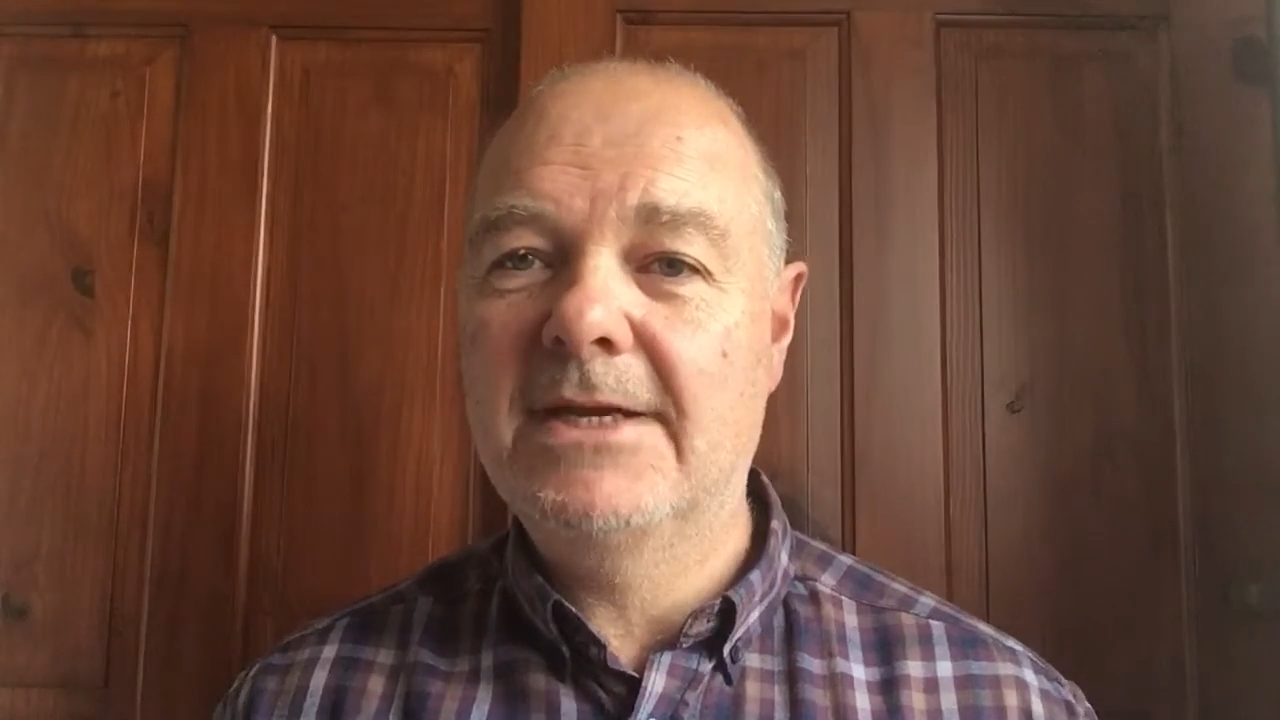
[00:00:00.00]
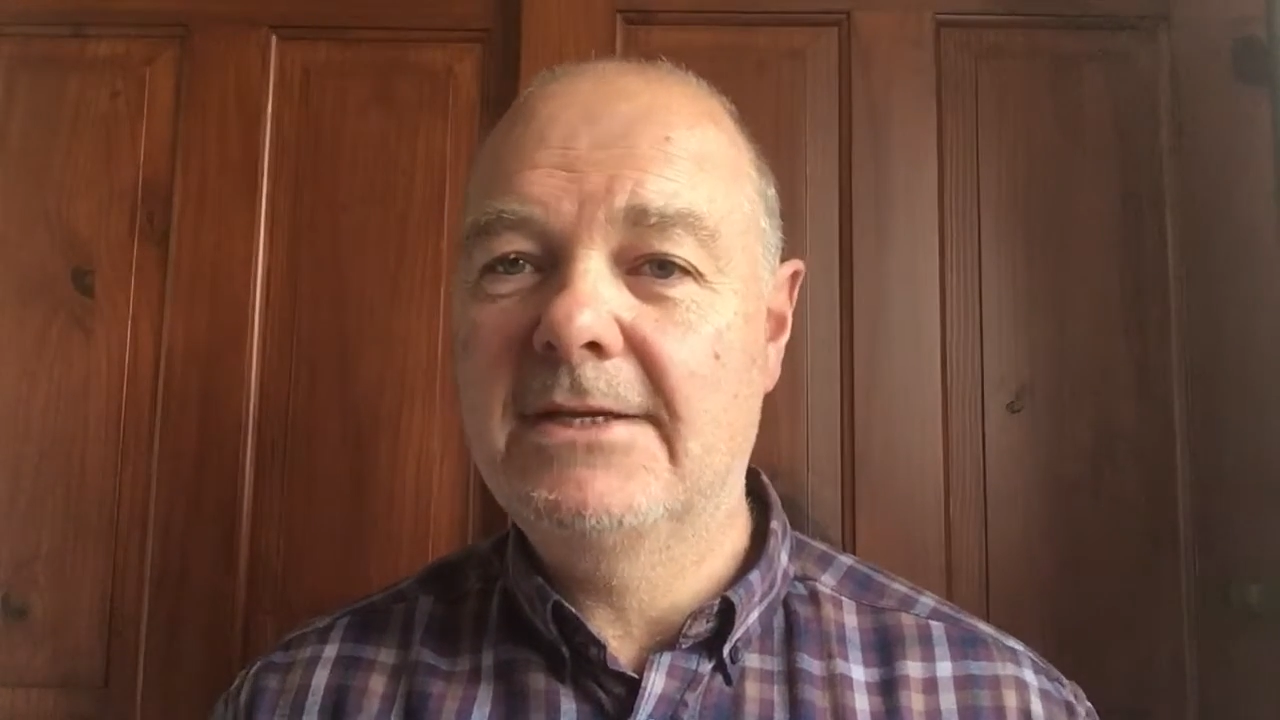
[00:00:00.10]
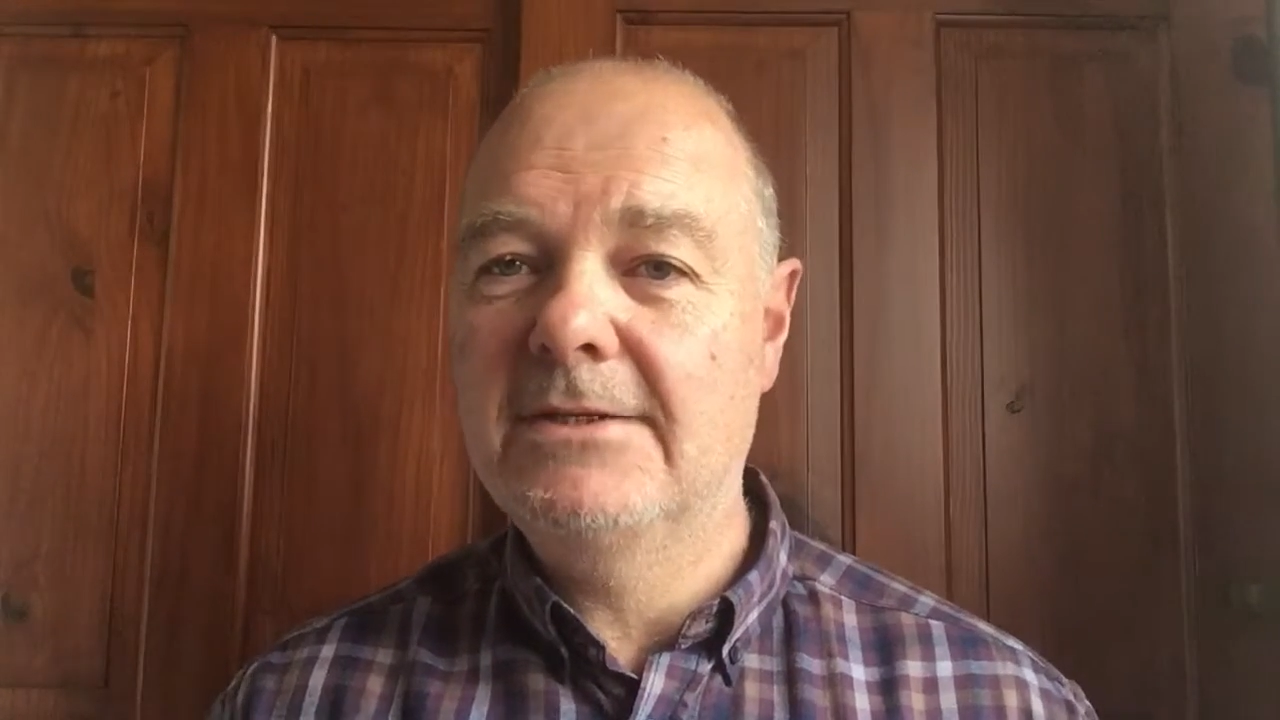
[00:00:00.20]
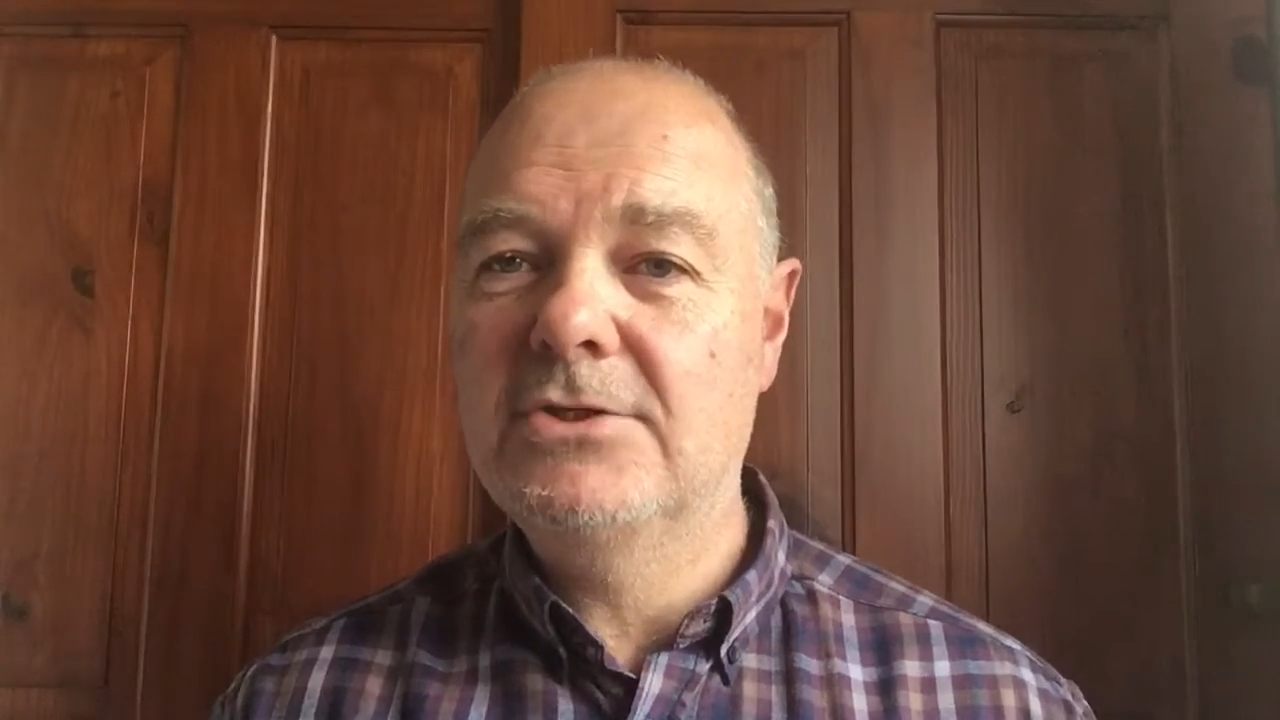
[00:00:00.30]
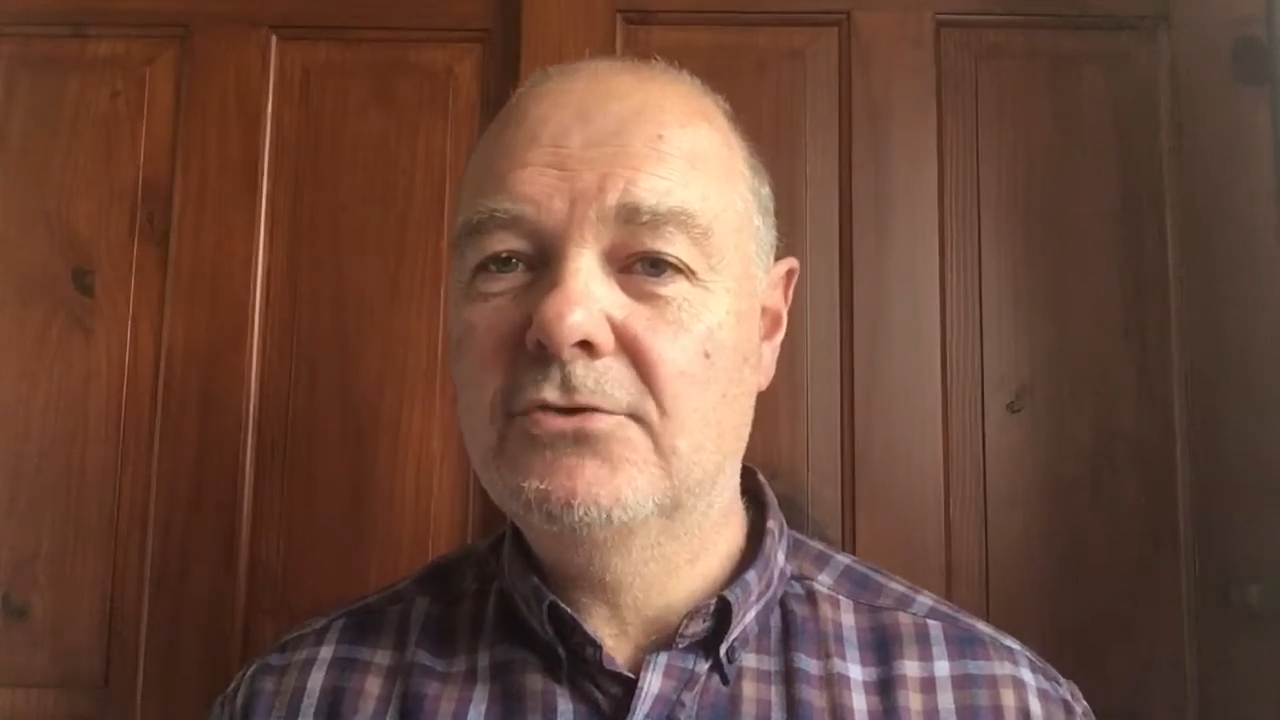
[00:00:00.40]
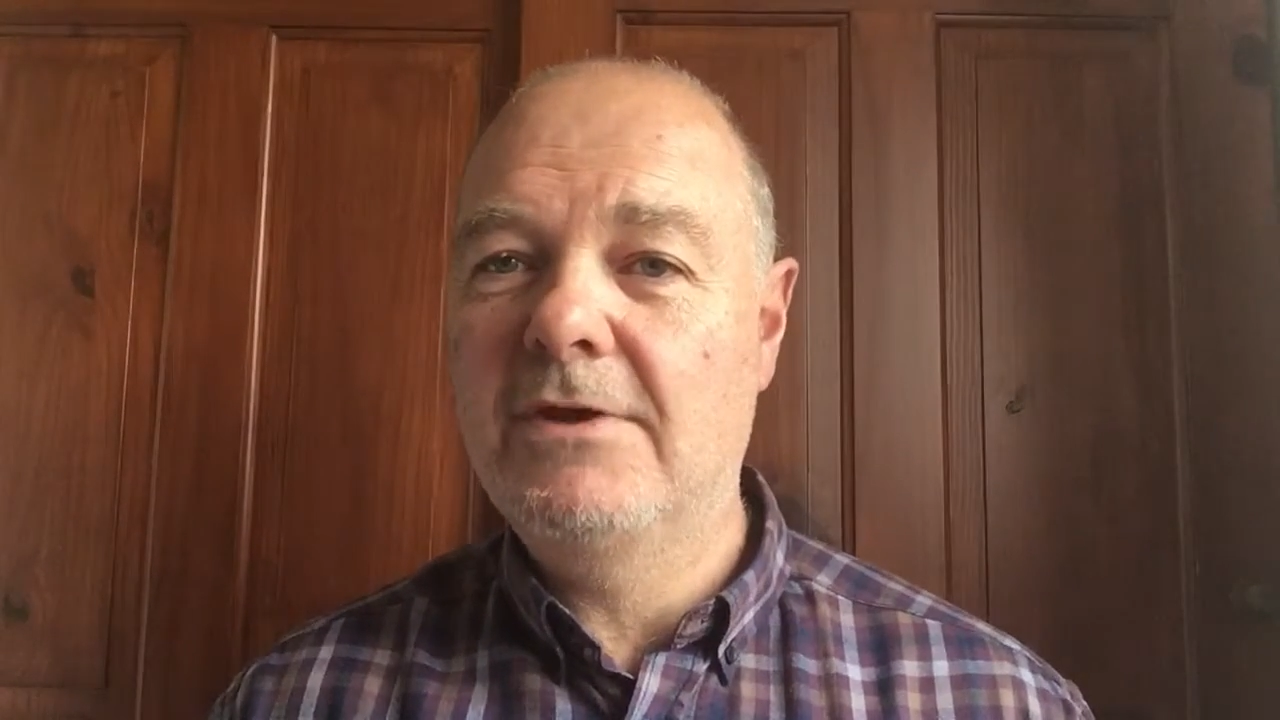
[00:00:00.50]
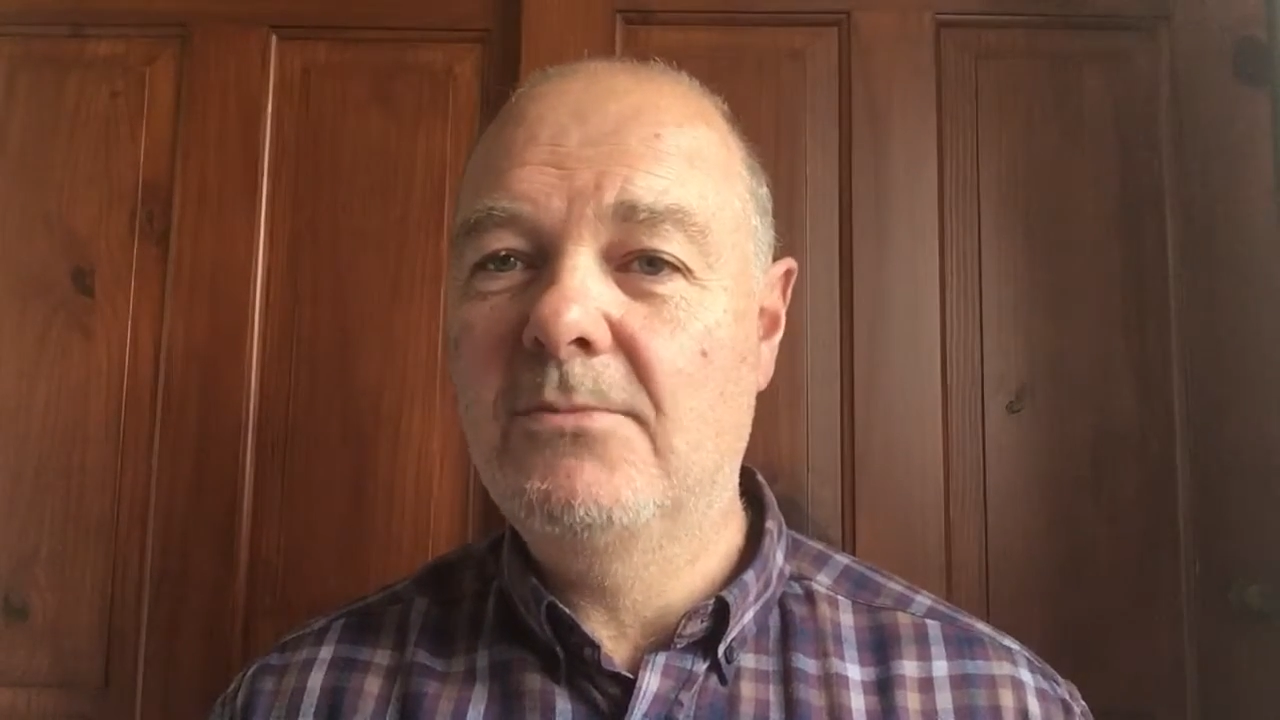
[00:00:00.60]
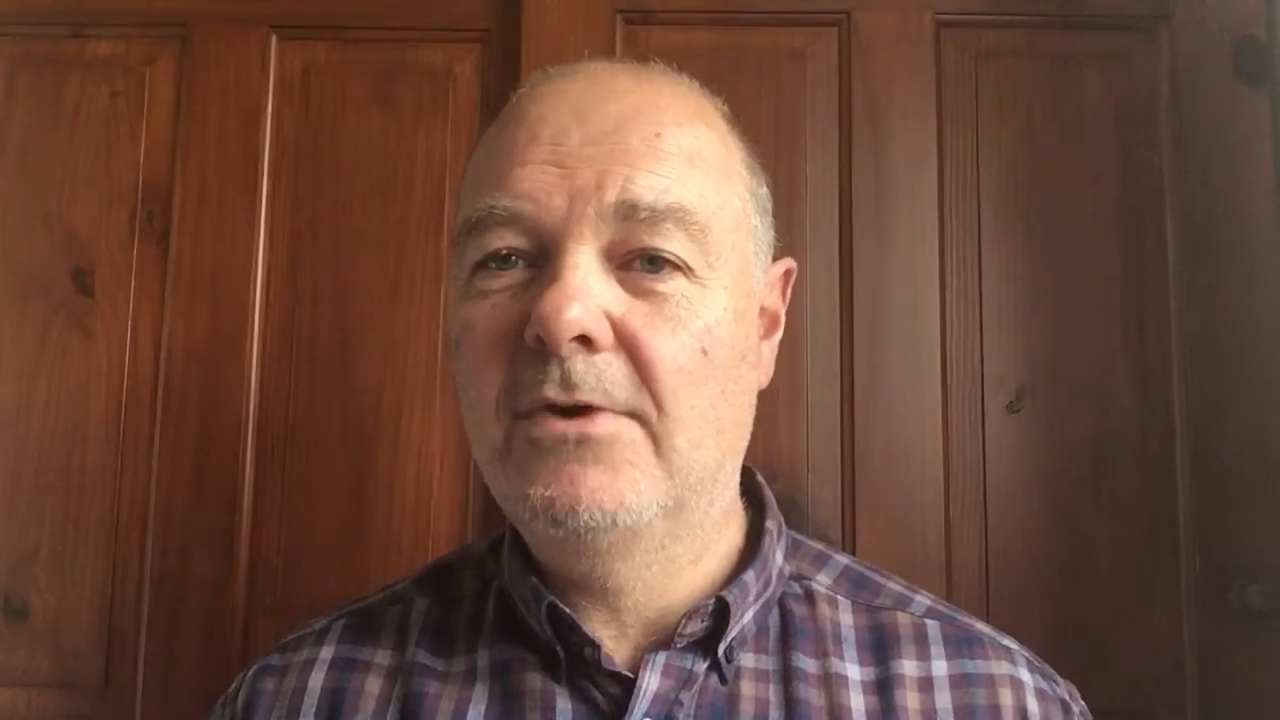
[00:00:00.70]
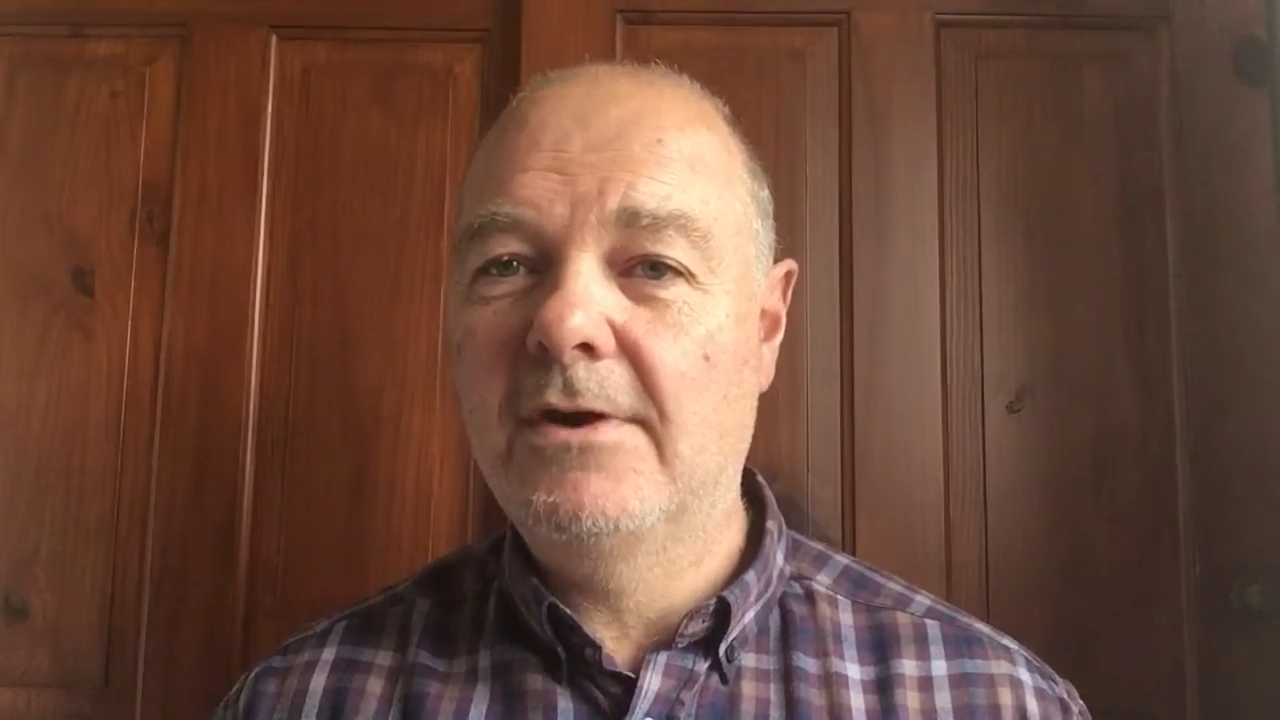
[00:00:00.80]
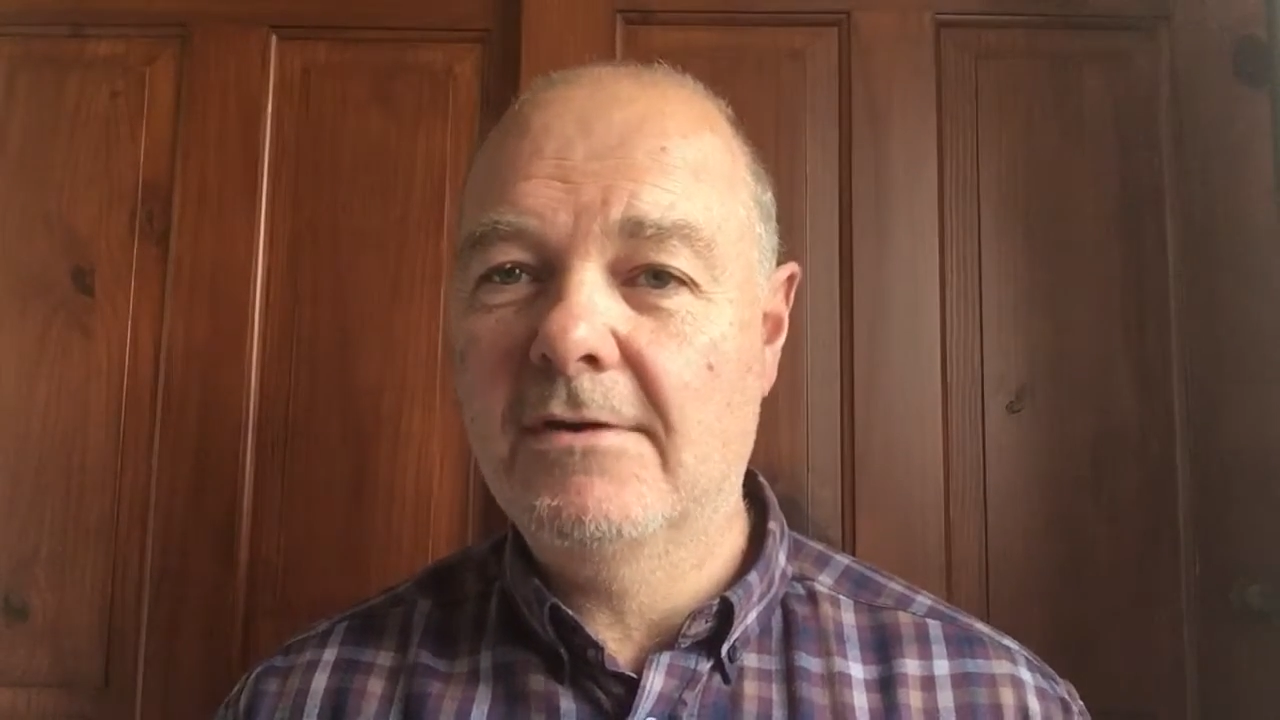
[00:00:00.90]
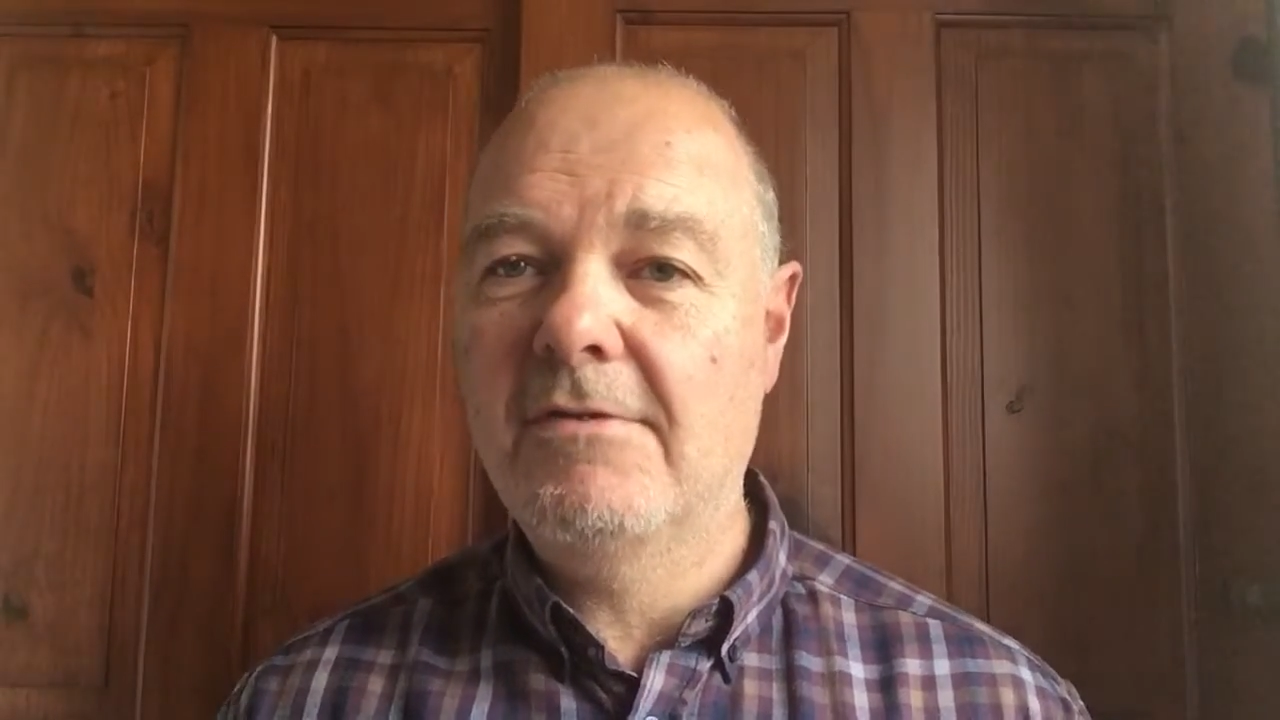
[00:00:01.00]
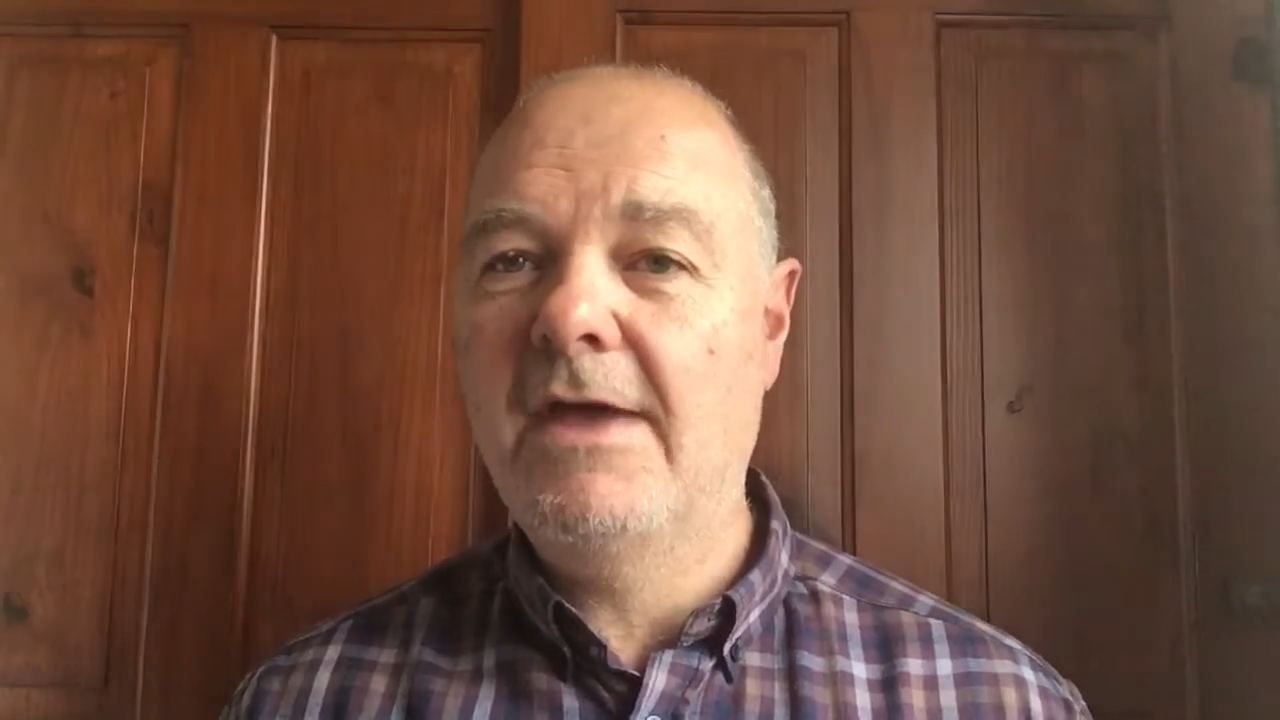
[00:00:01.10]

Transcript: making the screen work,